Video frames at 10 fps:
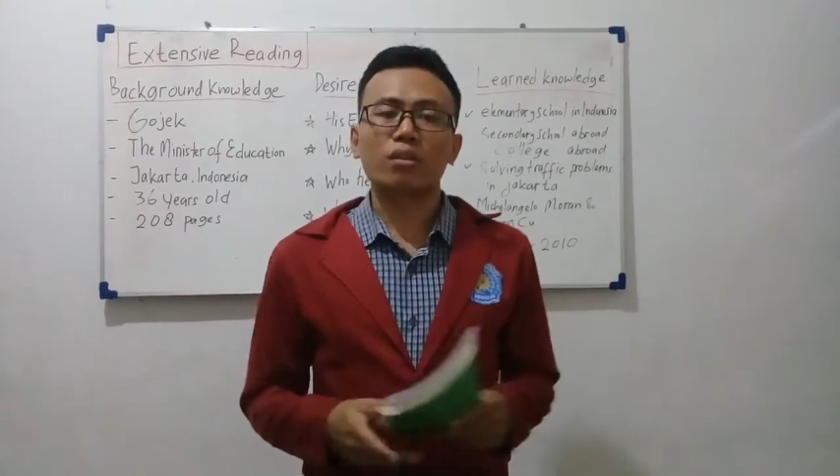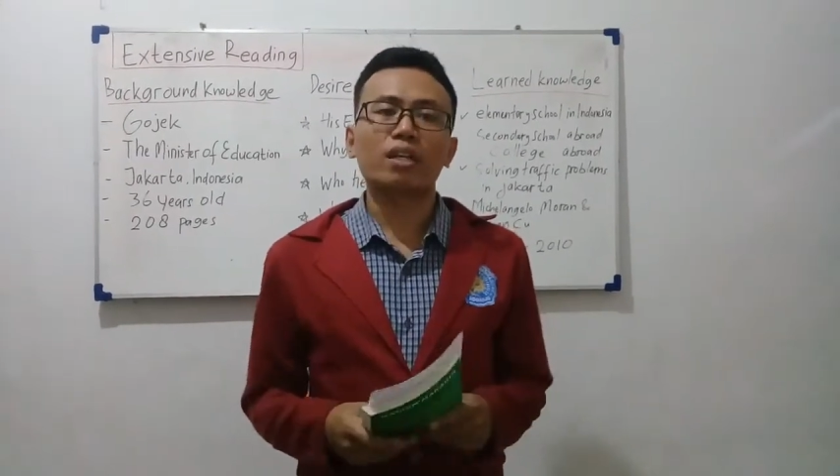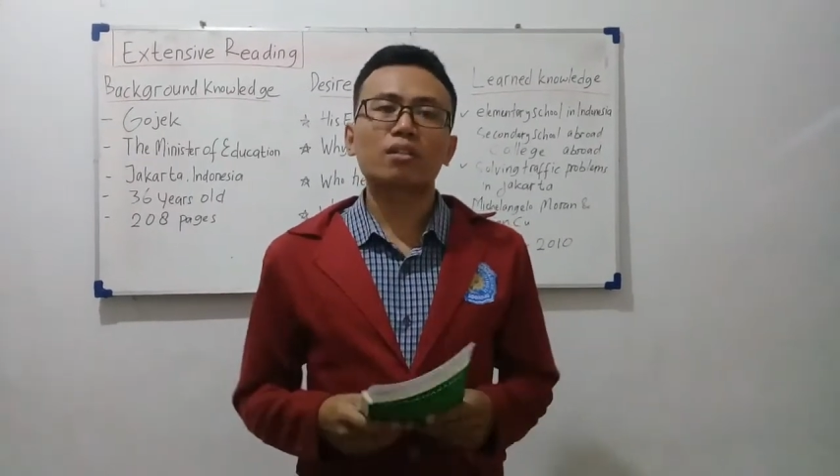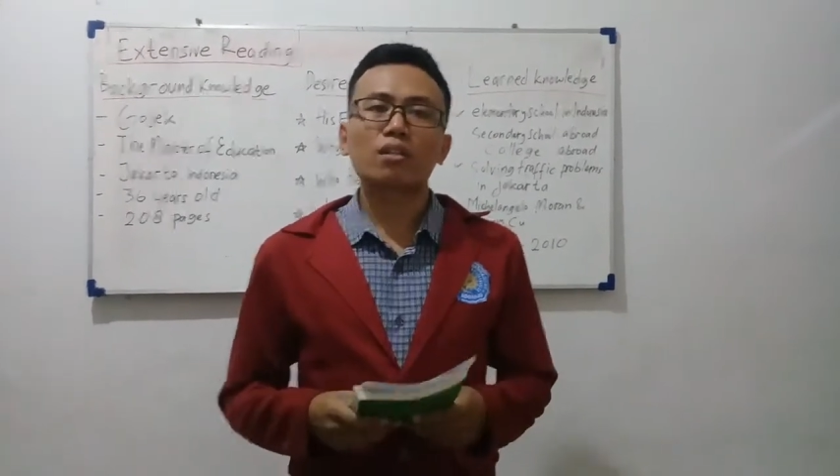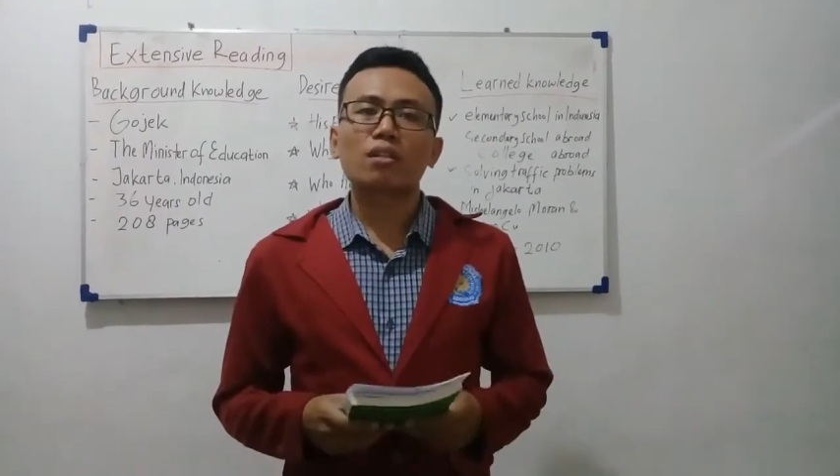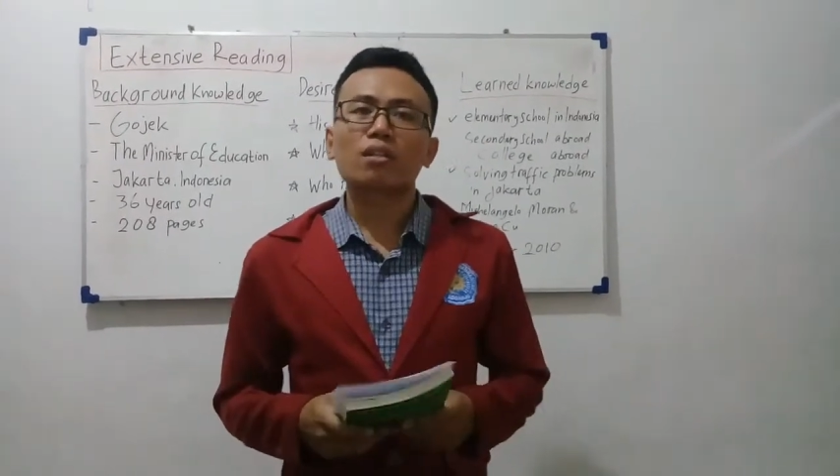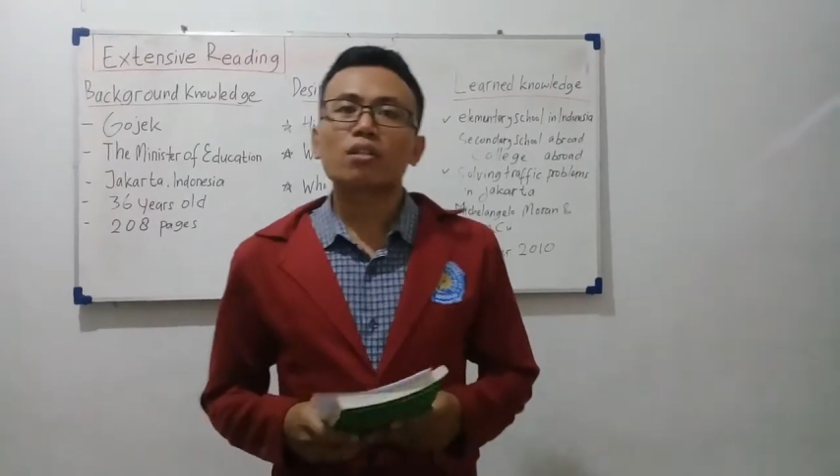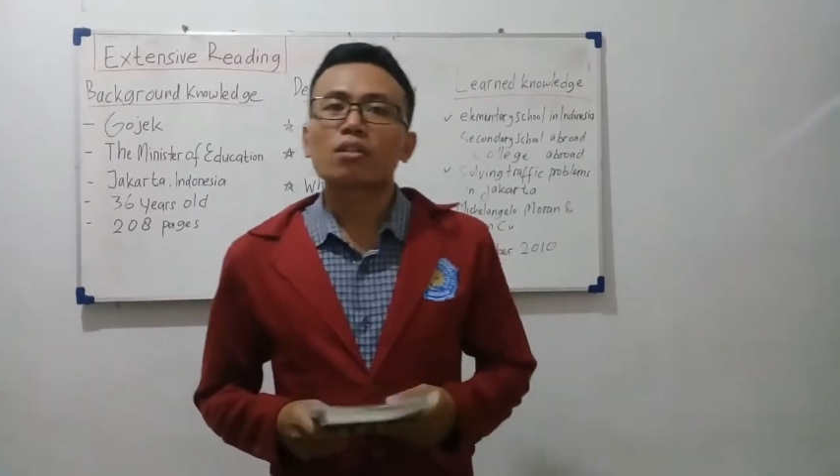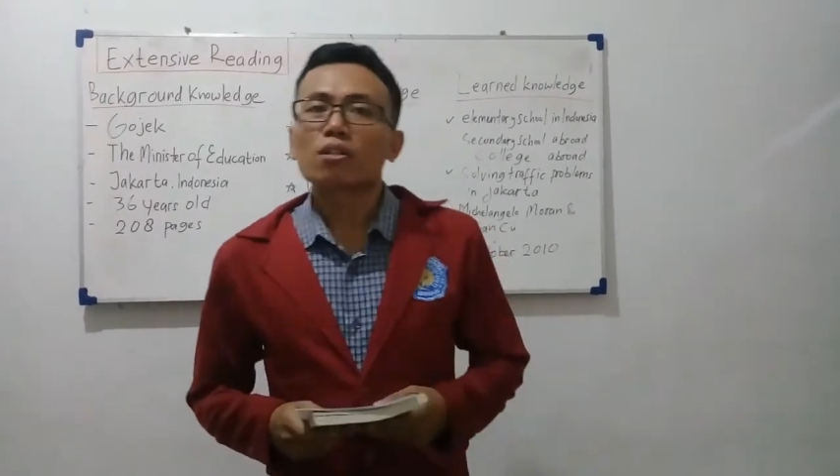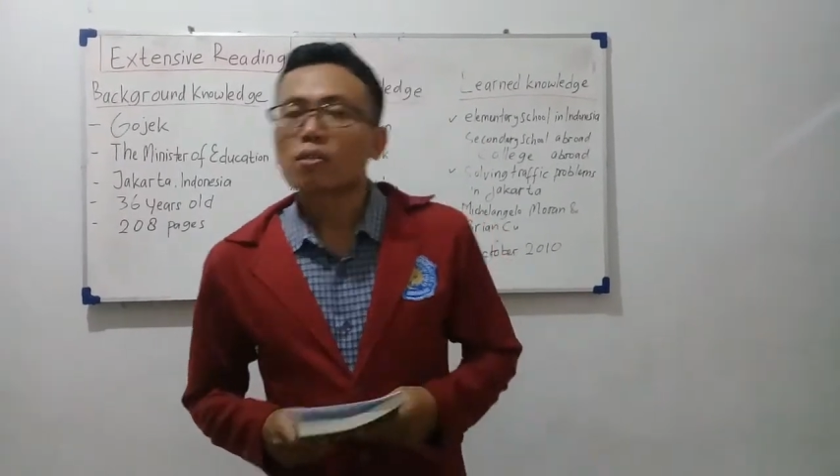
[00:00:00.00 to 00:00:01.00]
right.
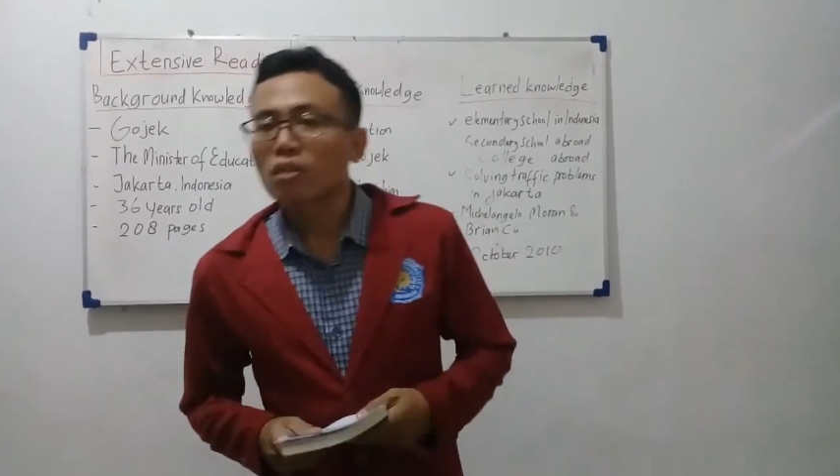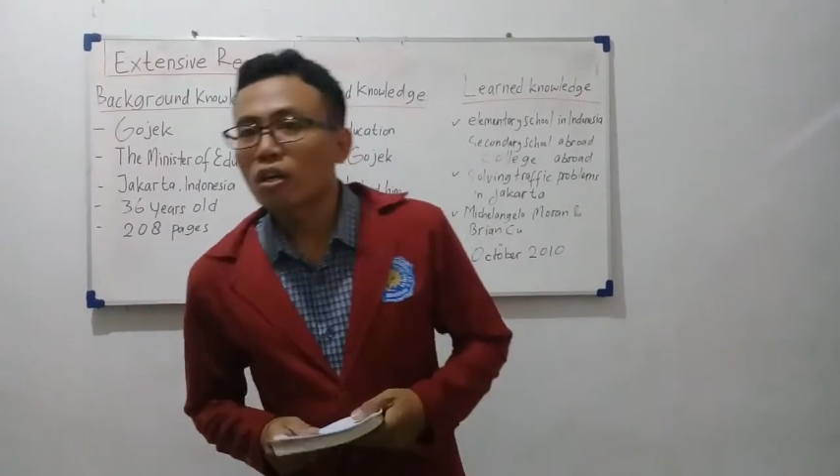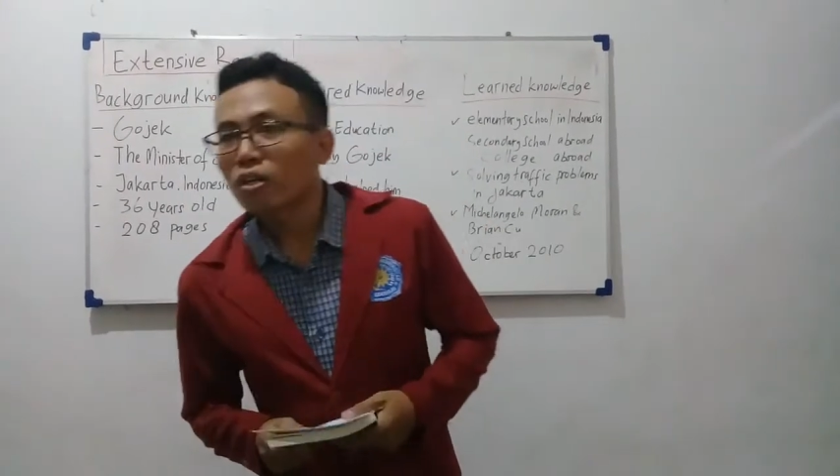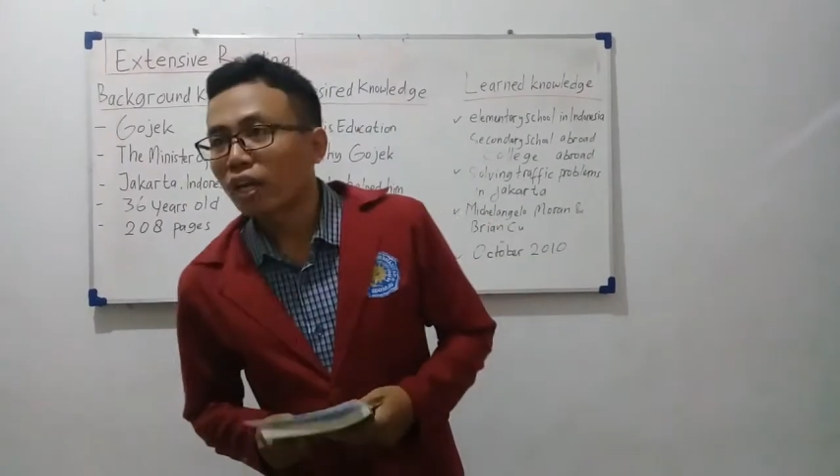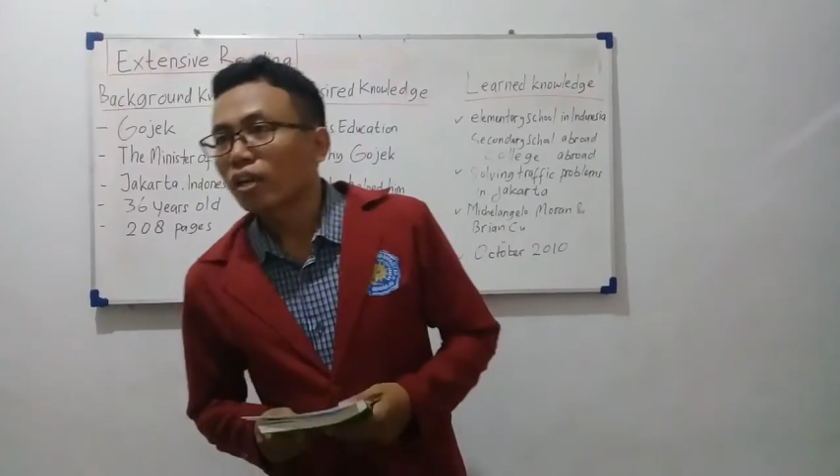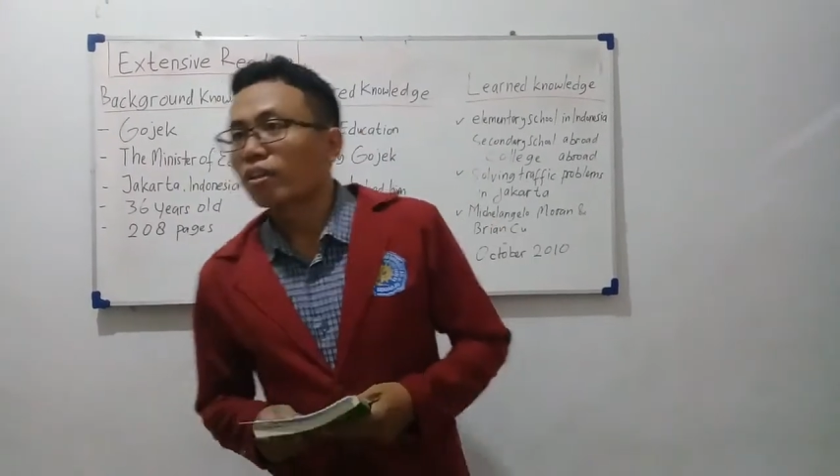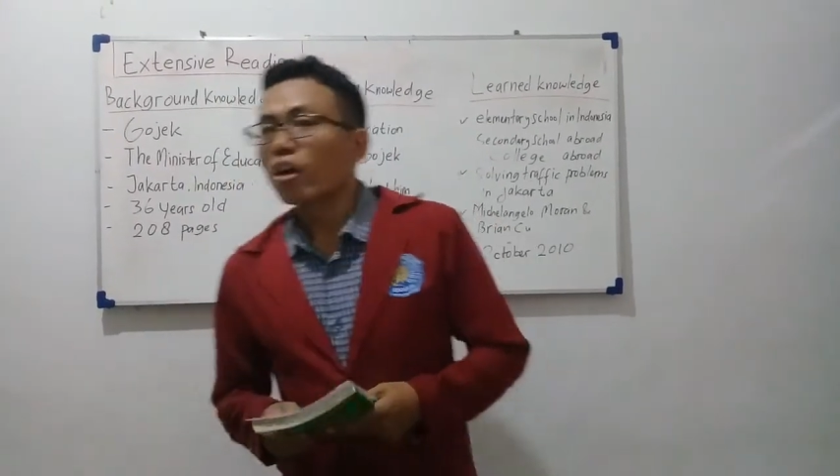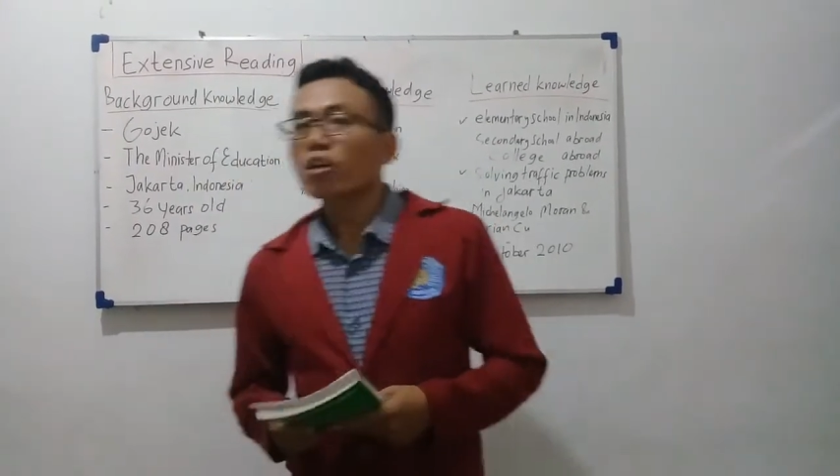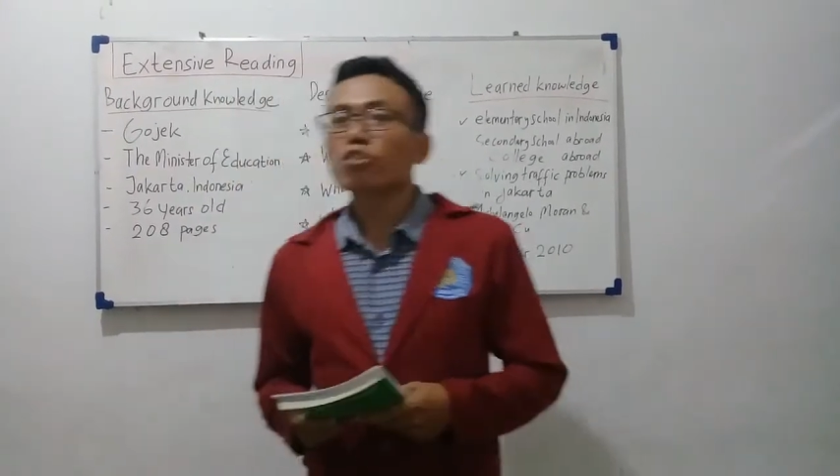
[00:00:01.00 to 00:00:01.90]
Okay, there are